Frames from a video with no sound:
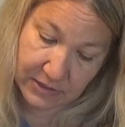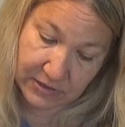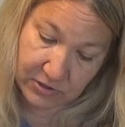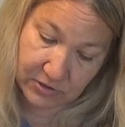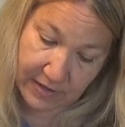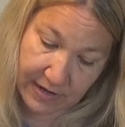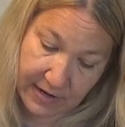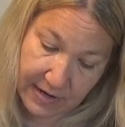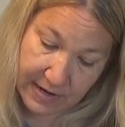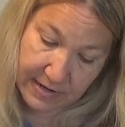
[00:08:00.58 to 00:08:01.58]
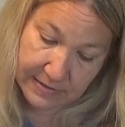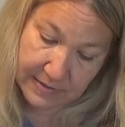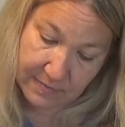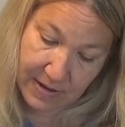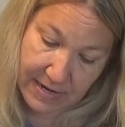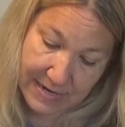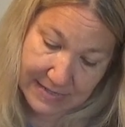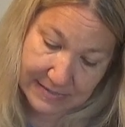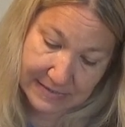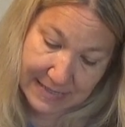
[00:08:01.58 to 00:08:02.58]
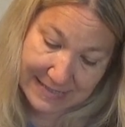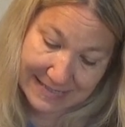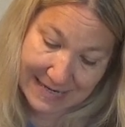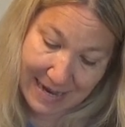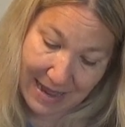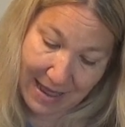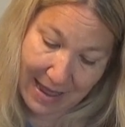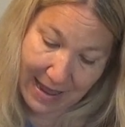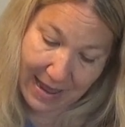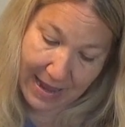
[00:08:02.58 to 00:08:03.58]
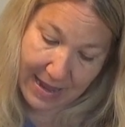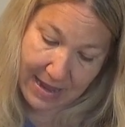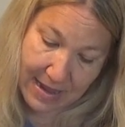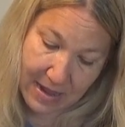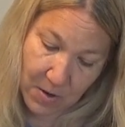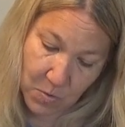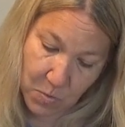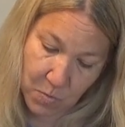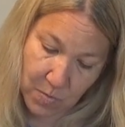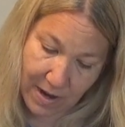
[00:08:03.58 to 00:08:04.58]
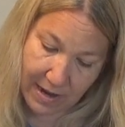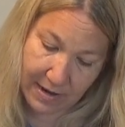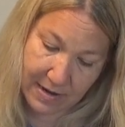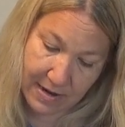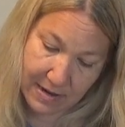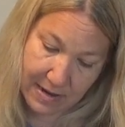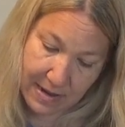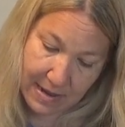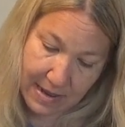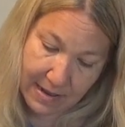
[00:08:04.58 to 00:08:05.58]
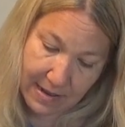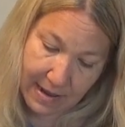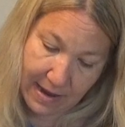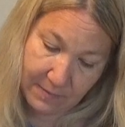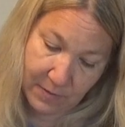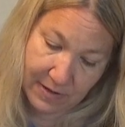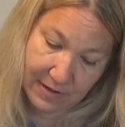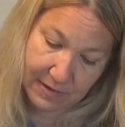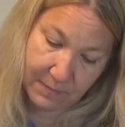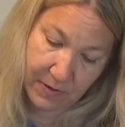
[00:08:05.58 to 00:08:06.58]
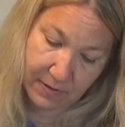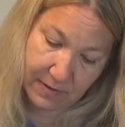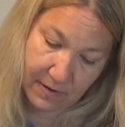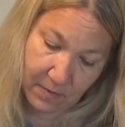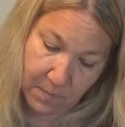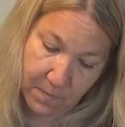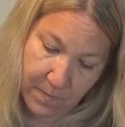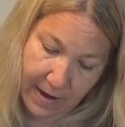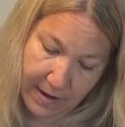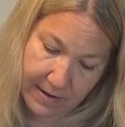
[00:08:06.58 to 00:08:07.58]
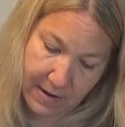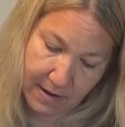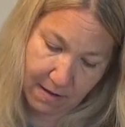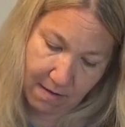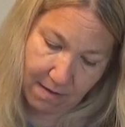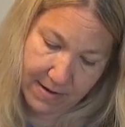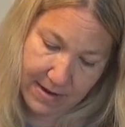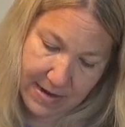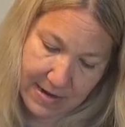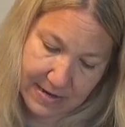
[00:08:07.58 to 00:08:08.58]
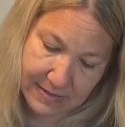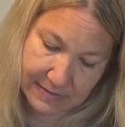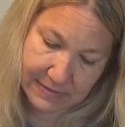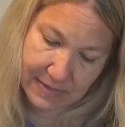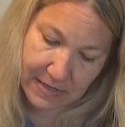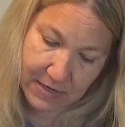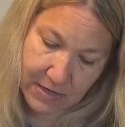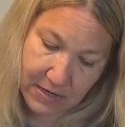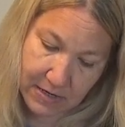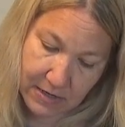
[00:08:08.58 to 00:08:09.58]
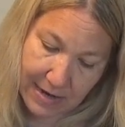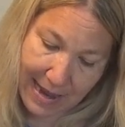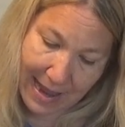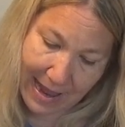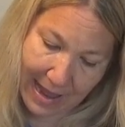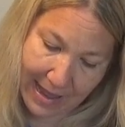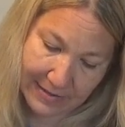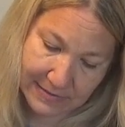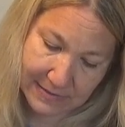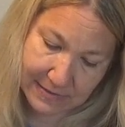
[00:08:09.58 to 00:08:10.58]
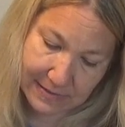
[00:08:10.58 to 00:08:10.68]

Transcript: yesterday, to make his tie red. And we're going to put a little red on his hat.